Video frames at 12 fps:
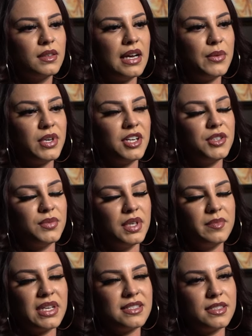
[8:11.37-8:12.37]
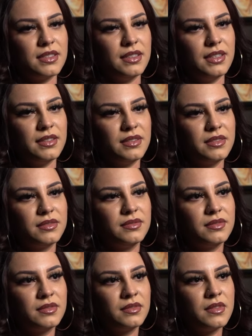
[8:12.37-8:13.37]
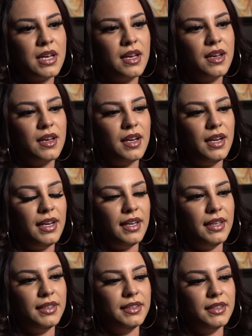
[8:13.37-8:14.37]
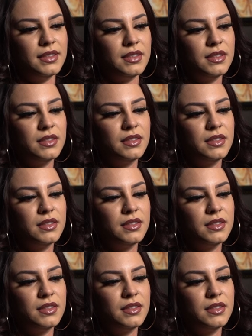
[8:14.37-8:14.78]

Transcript: went on the run, basically. And